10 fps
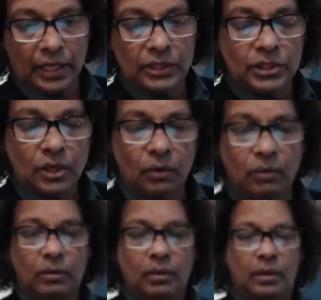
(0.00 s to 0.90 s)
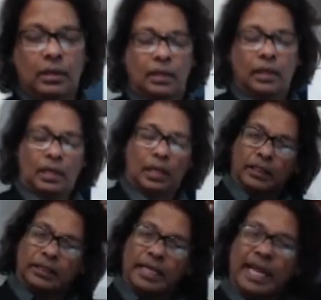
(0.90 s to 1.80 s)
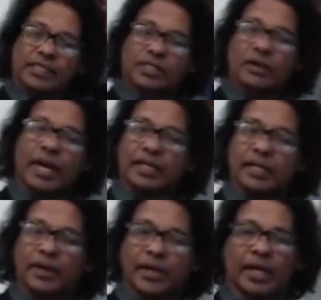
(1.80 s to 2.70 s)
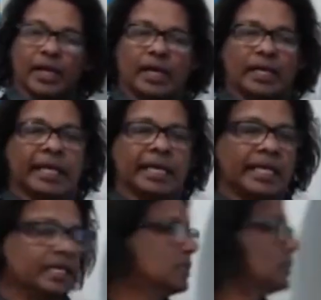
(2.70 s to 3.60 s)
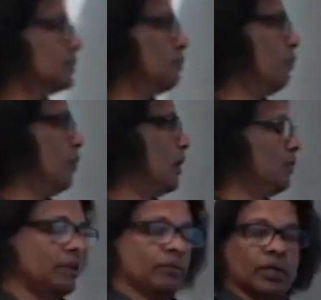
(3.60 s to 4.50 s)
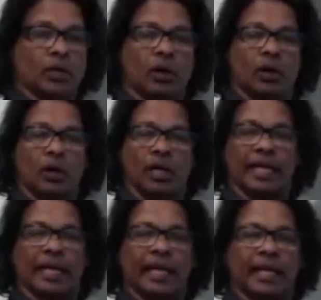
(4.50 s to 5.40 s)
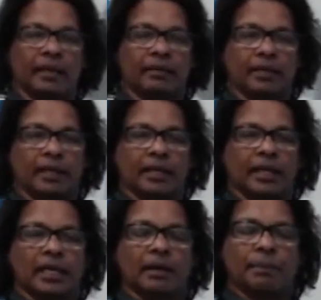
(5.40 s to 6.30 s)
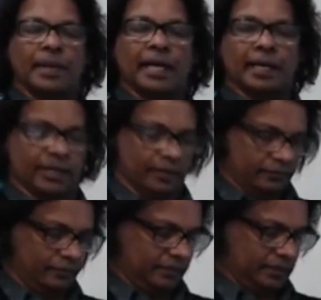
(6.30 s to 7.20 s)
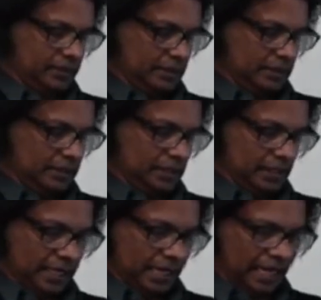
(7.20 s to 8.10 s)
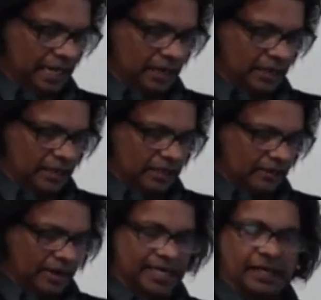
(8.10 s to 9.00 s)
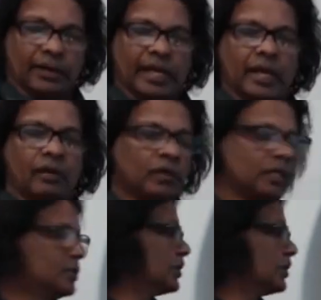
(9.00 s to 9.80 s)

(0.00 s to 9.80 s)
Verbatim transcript: So uh, the next criteria is what we would call a competitive uh, criteria, which